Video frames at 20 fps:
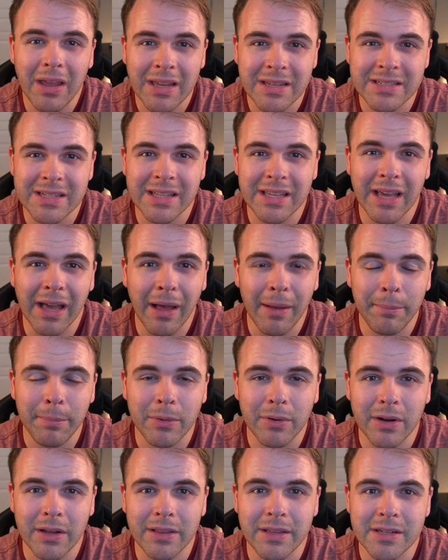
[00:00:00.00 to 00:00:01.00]
easily
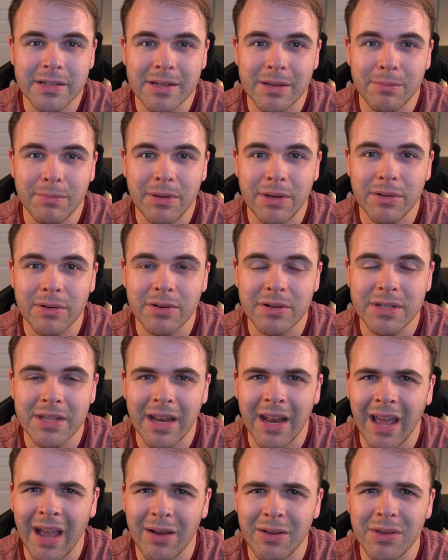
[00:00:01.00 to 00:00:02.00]
upgrade these computers
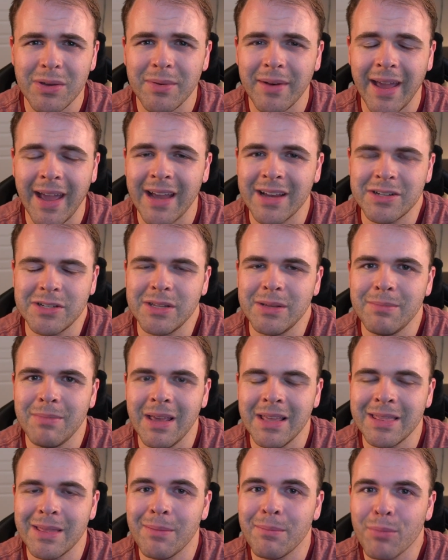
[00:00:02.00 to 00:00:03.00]
and how you can actually
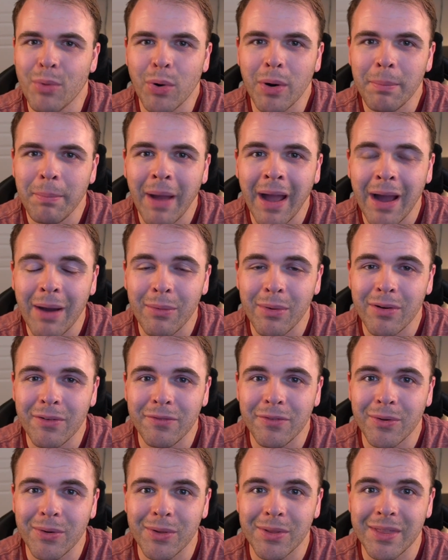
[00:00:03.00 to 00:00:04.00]
make them more
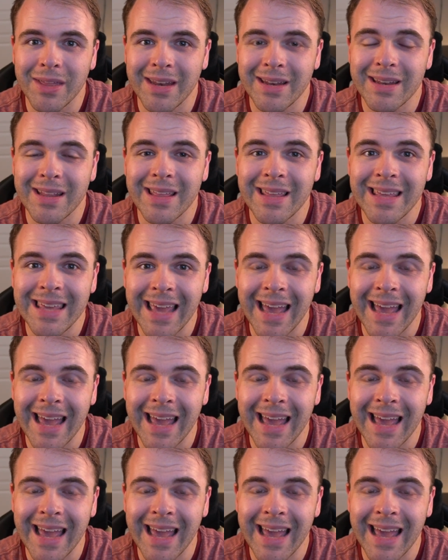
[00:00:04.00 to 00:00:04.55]
powerful than,